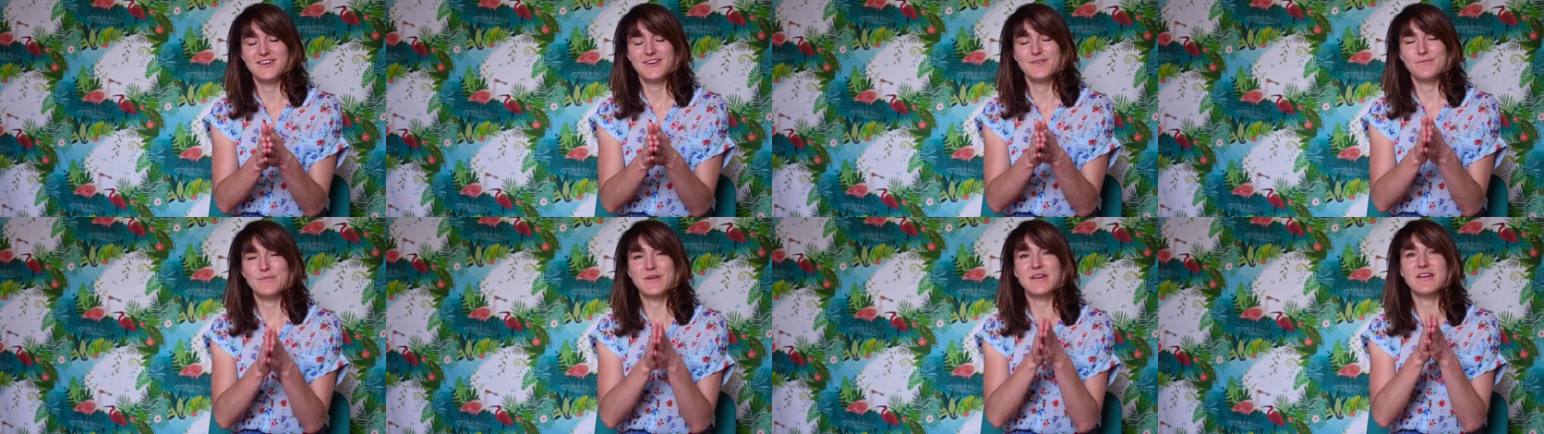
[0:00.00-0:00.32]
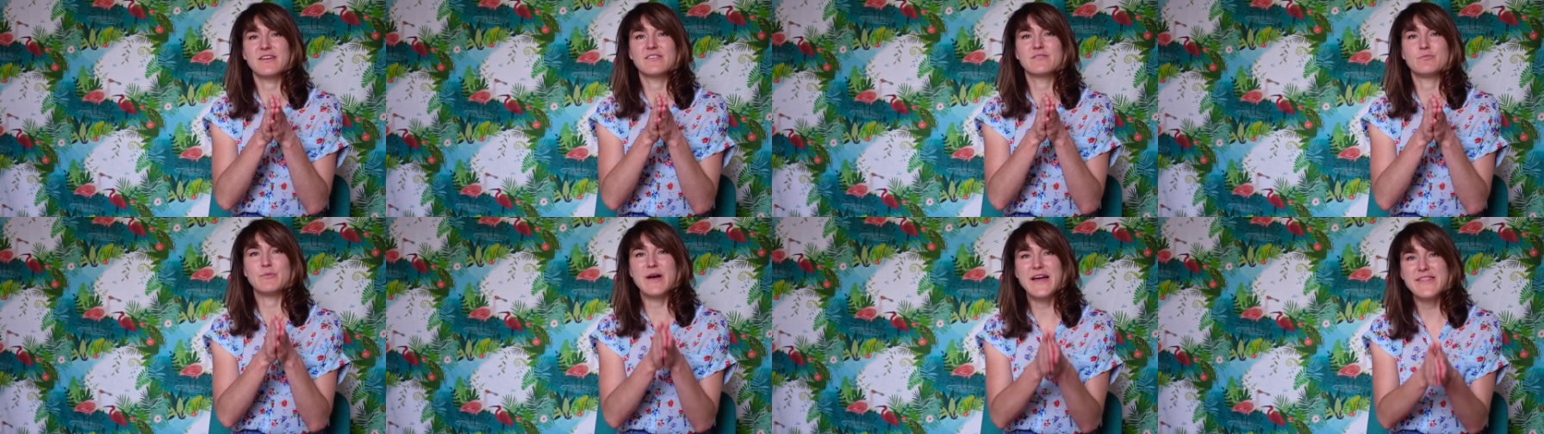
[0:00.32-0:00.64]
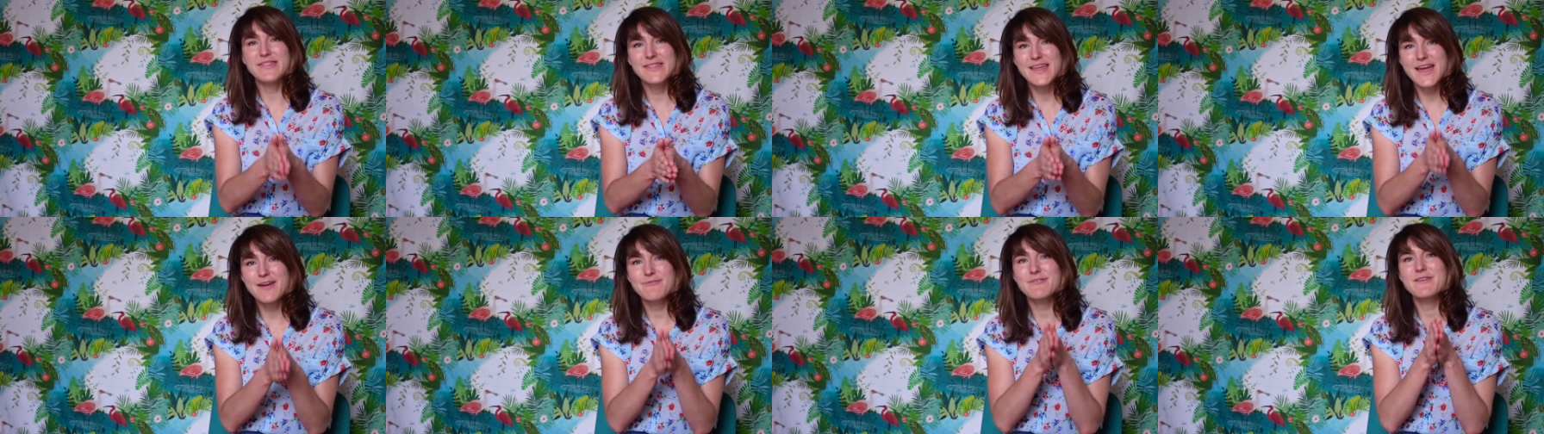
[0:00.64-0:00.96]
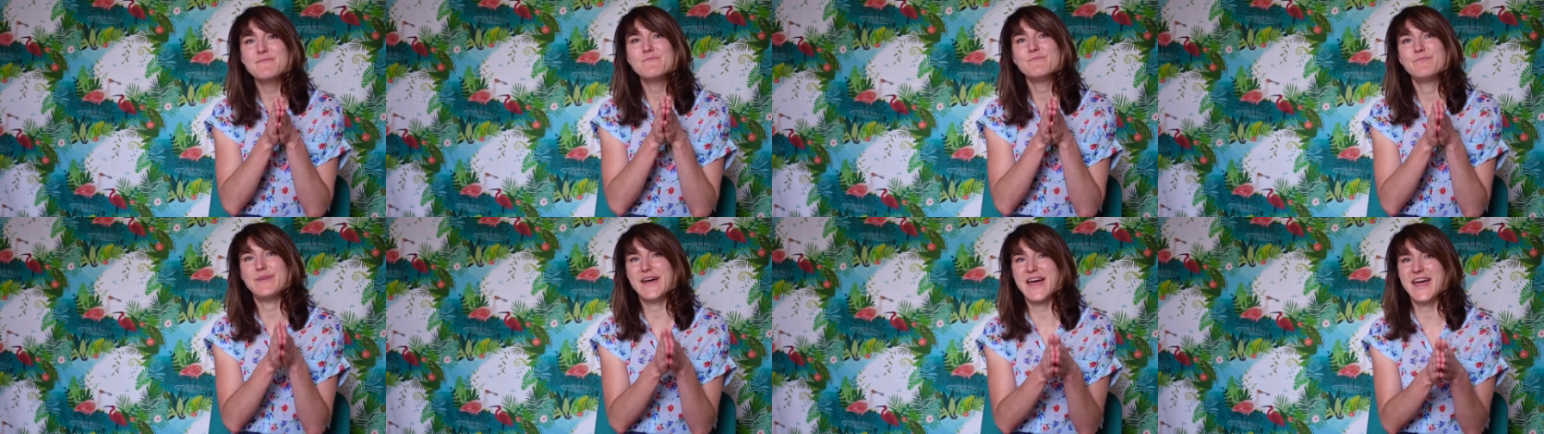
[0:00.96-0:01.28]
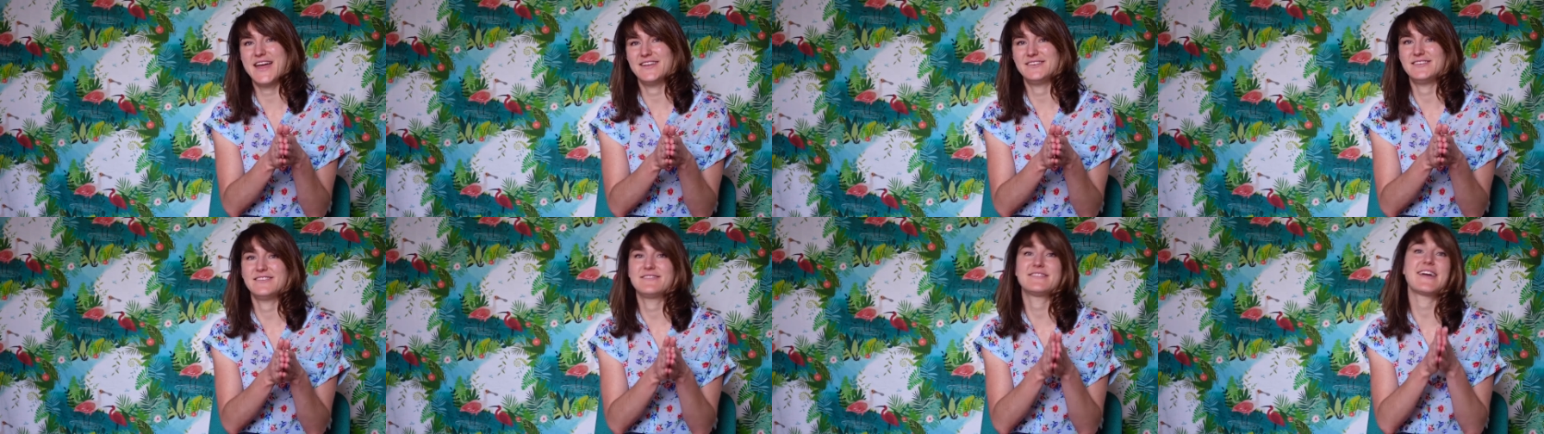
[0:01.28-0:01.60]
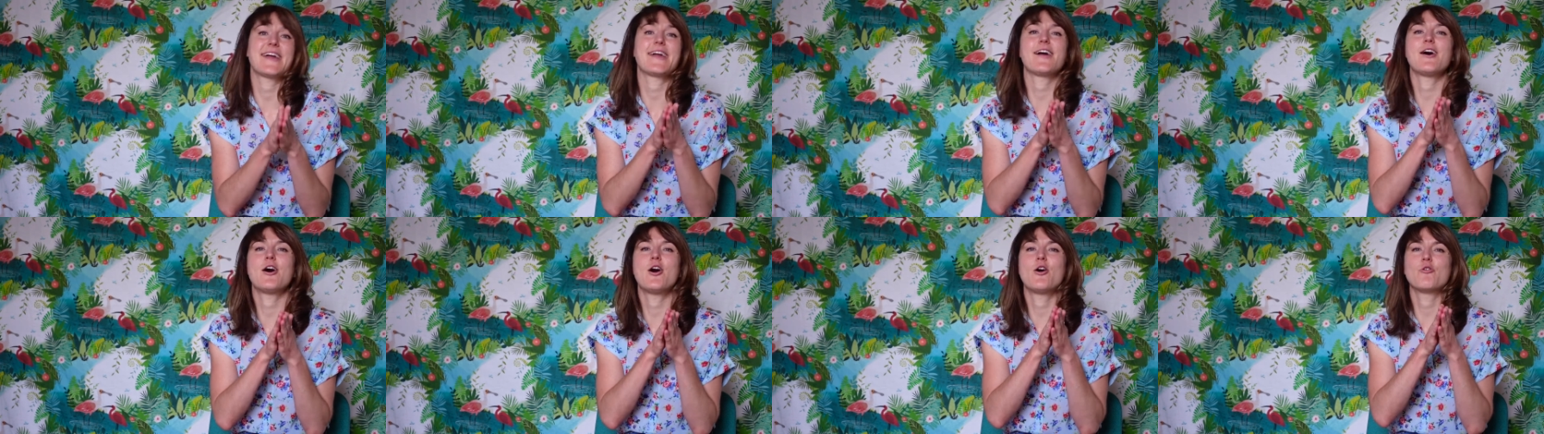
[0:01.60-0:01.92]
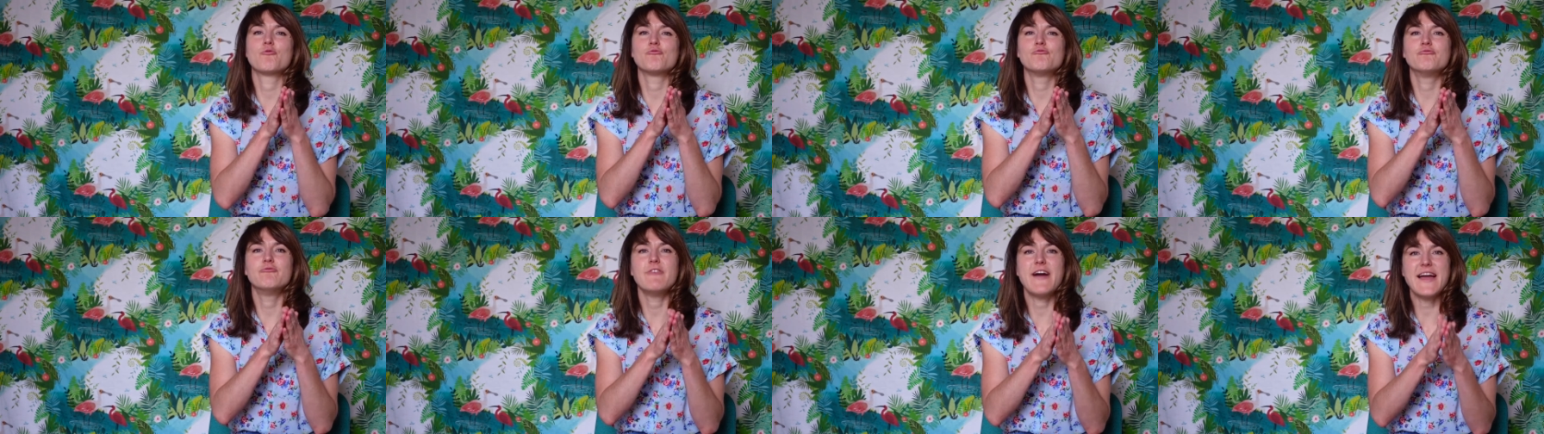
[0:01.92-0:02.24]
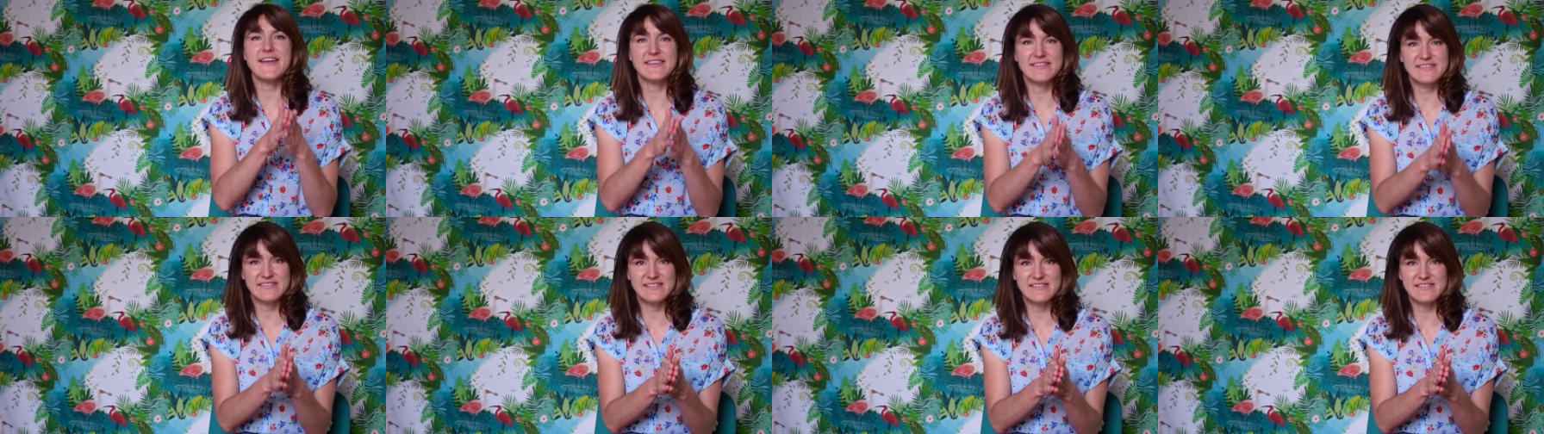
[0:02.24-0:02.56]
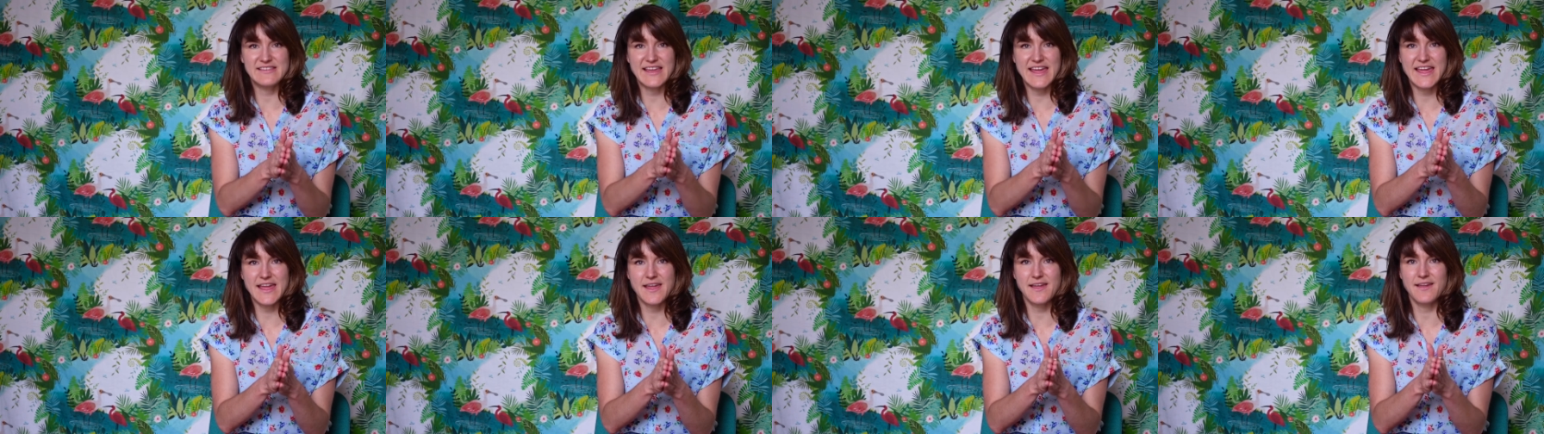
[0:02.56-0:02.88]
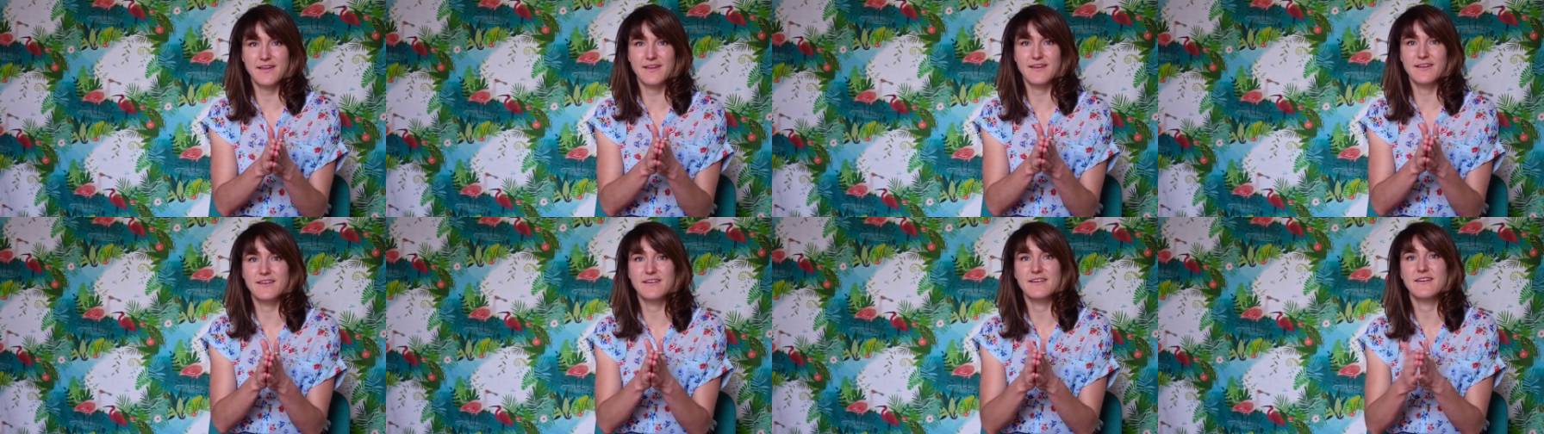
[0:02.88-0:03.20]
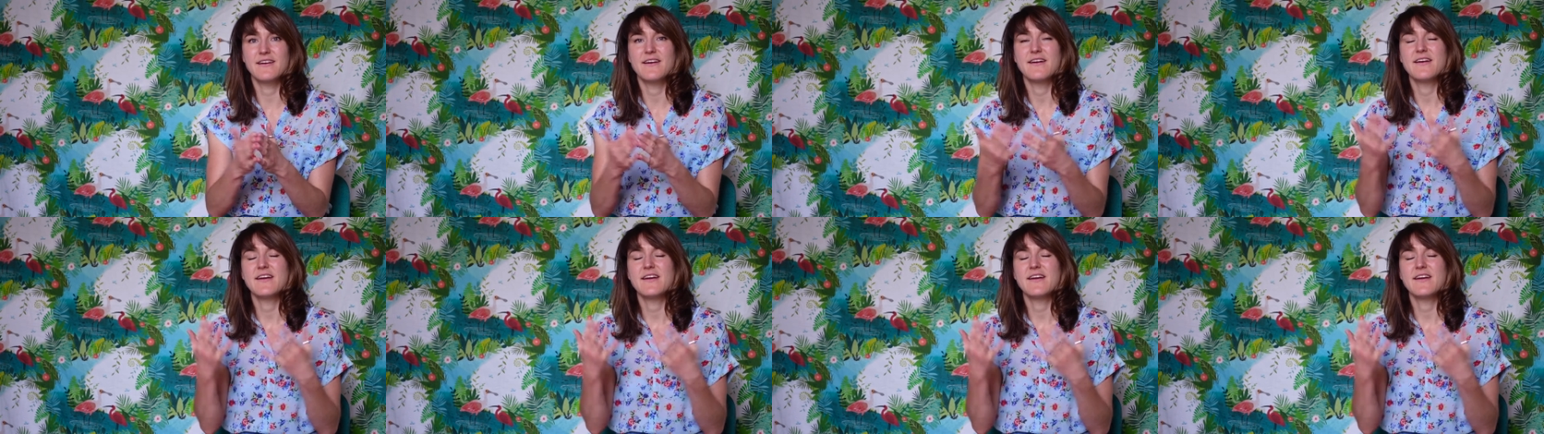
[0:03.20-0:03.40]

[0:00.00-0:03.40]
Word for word: because when they're in bed, they are resting.